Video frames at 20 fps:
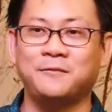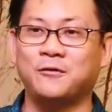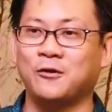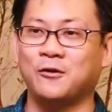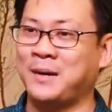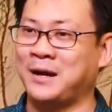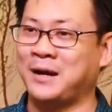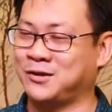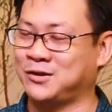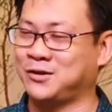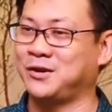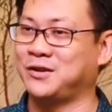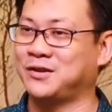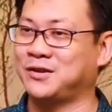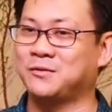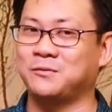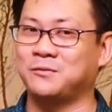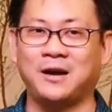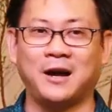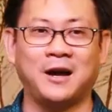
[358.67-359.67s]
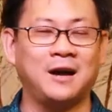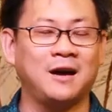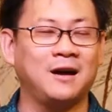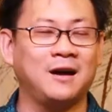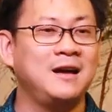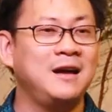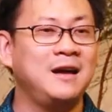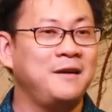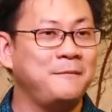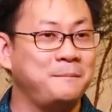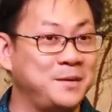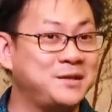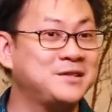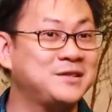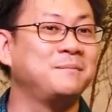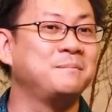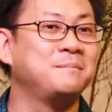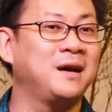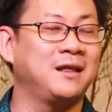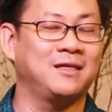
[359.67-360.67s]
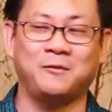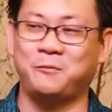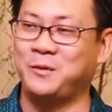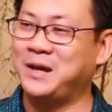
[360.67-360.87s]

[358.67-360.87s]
for my church mission month.